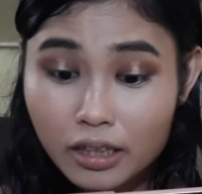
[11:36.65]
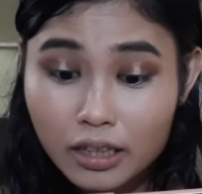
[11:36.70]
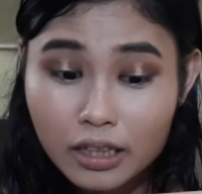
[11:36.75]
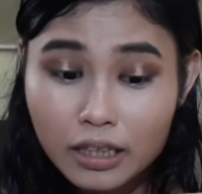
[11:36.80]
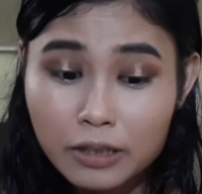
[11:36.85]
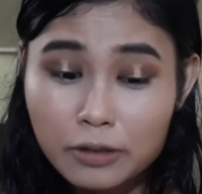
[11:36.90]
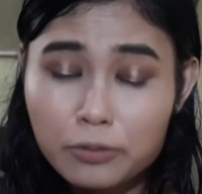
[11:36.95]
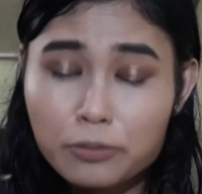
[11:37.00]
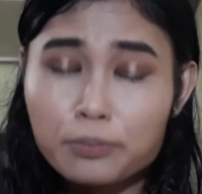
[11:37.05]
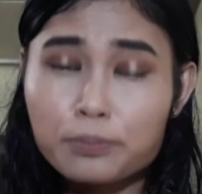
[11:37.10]

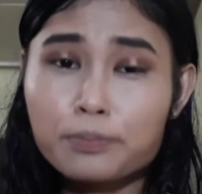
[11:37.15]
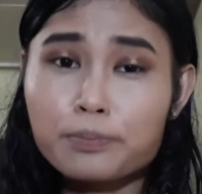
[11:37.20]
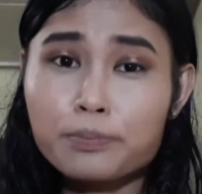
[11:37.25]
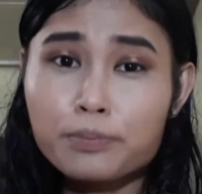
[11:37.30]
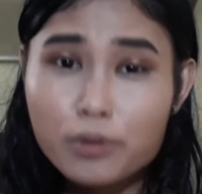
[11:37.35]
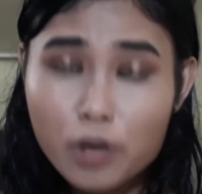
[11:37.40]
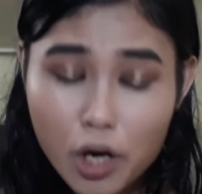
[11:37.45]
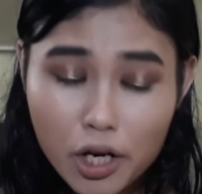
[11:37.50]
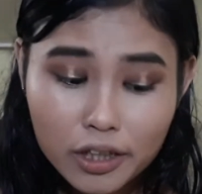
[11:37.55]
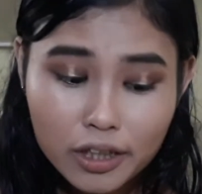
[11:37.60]
he
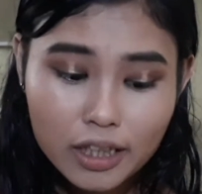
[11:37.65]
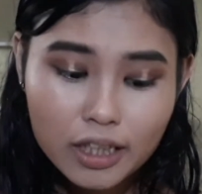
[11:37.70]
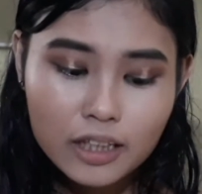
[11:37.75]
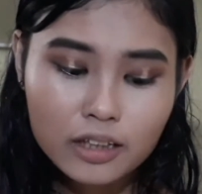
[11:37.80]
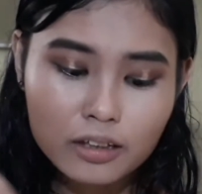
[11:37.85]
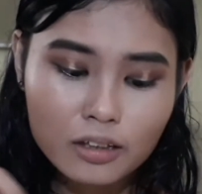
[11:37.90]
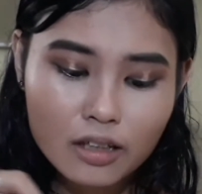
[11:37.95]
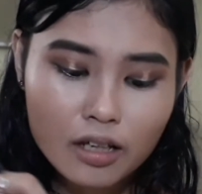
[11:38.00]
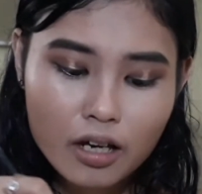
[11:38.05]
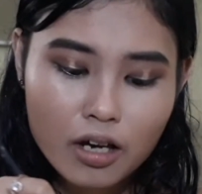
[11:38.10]
brought
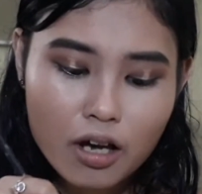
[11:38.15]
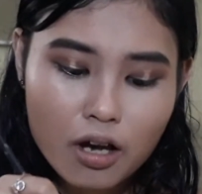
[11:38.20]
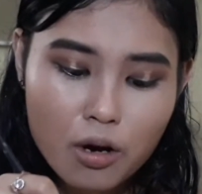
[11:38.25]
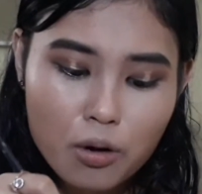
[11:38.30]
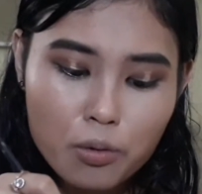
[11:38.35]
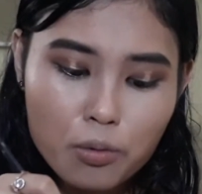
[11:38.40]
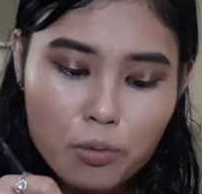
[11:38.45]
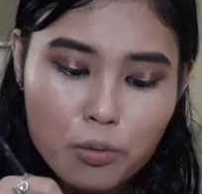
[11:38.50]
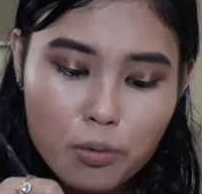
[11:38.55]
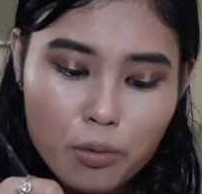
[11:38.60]
it
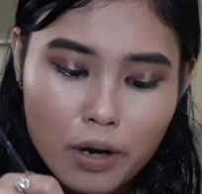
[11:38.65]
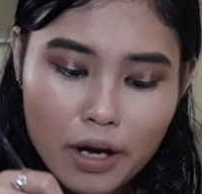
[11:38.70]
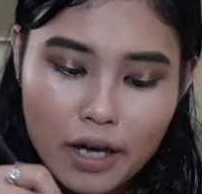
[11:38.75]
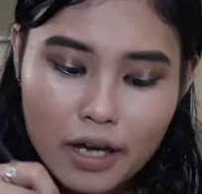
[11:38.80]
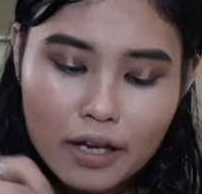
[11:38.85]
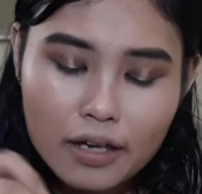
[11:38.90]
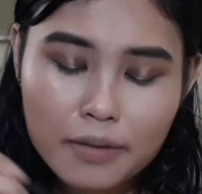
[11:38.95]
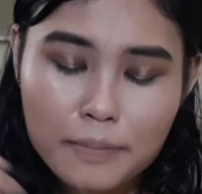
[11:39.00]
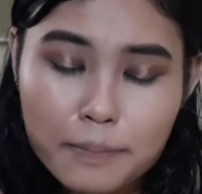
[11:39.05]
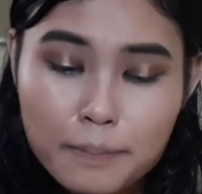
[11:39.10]

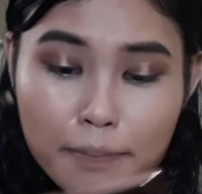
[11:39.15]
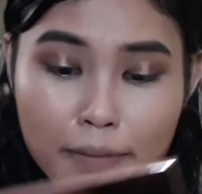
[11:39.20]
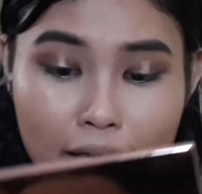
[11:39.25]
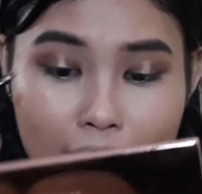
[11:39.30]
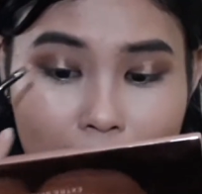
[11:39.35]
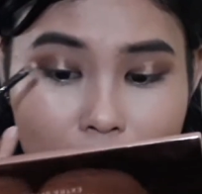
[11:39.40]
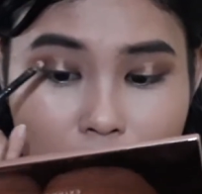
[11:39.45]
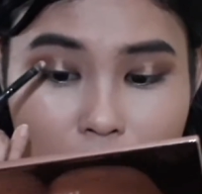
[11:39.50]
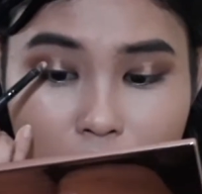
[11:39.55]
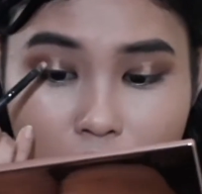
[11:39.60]
way
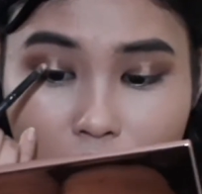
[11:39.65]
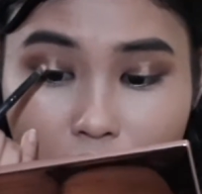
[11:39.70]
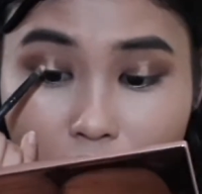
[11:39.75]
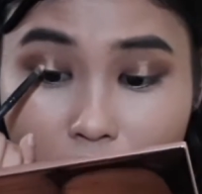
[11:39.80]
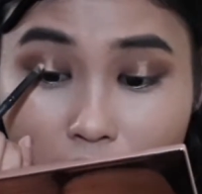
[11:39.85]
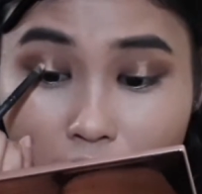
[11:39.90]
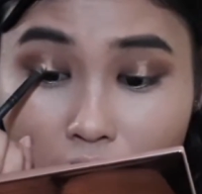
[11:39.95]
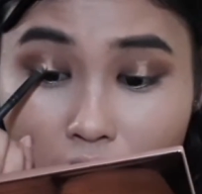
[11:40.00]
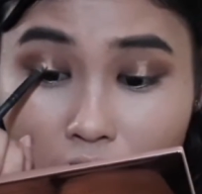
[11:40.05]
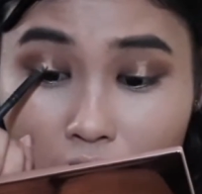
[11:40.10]
past
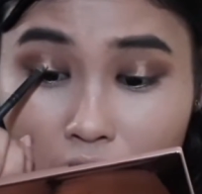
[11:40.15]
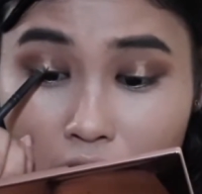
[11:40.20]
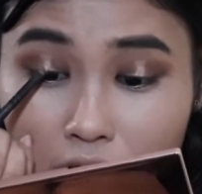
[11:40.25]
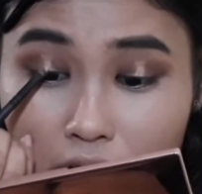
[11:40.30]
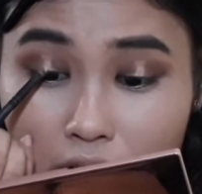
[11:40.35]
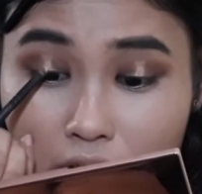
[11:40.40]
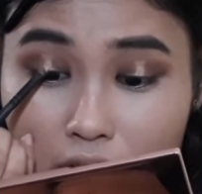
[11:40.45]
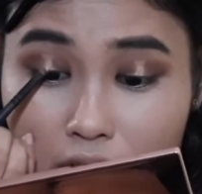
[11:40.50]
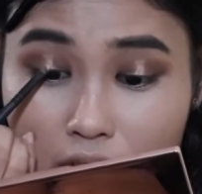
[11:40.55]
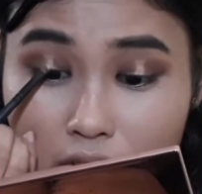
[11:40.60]
the
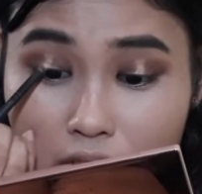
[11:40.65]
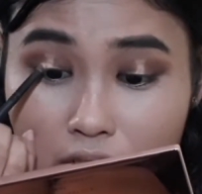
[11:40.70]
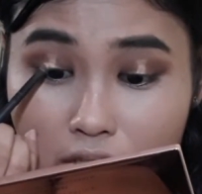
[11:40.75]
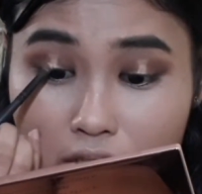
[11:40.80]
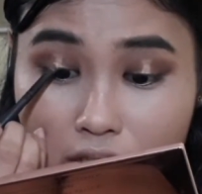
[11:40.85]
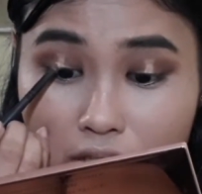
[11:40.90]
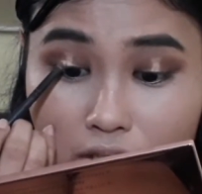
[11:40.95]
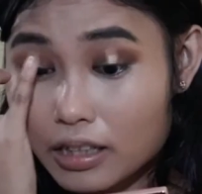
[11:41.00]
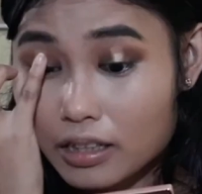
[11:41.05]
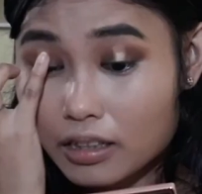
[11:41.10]
crease,
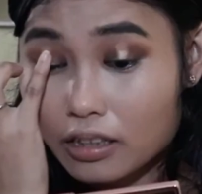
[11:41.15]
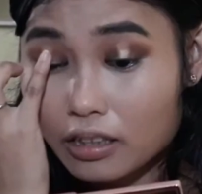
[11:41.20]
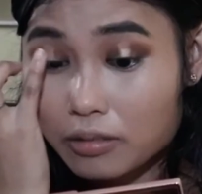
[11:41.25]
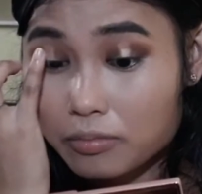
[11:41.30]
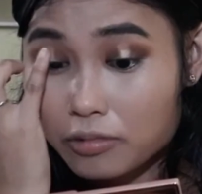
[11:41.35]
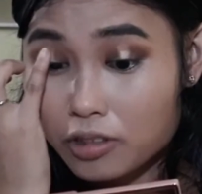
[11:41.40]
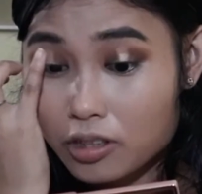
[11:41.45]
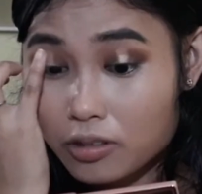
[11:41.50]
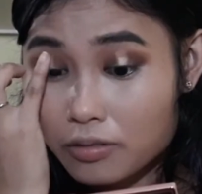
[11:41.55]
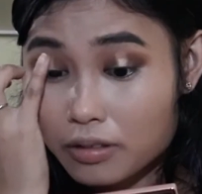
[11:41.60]
and
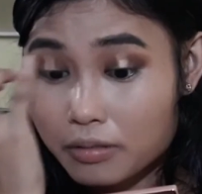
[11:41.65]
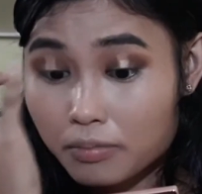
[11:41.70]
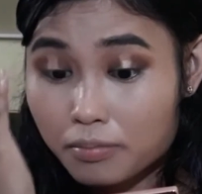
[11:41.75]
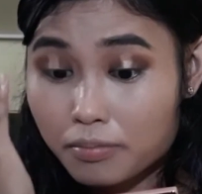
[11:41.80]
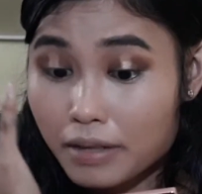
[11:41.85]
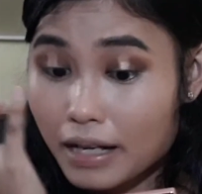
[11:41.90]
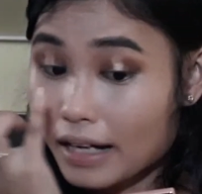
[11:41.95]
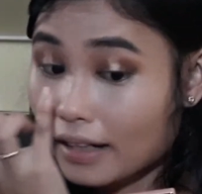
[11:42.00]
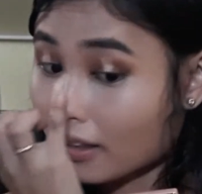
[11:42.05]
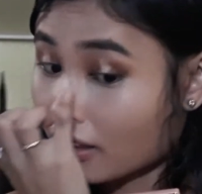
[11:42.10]
I'm going
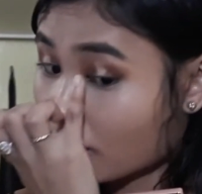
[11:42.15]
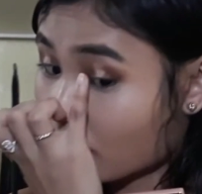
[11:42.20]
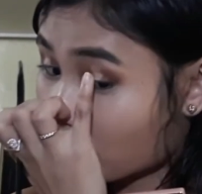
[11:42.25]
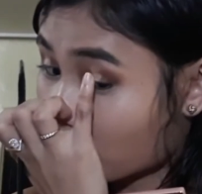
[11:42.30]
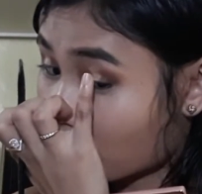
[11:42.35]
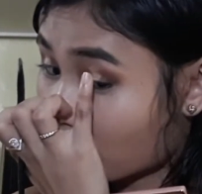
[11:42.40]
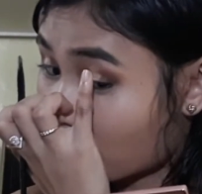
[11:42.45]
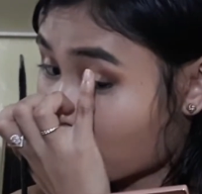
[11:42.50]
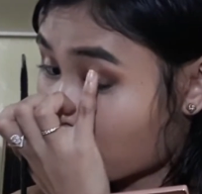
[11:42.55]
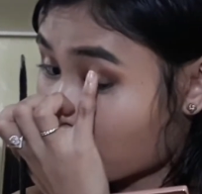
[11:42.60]
back in
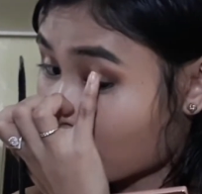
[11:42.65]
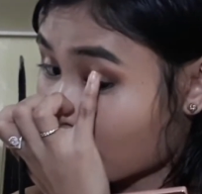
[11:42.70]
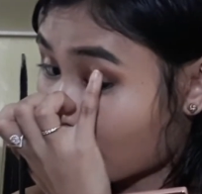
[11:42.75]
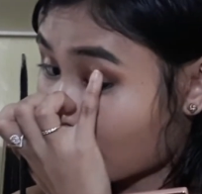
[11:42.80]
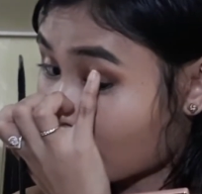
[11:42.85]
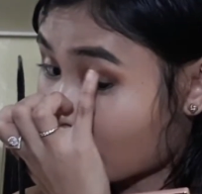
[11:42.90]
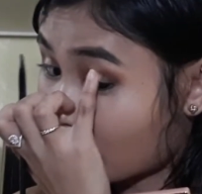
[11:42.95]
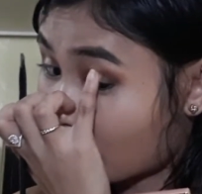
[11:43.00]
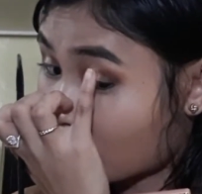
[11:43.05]
with my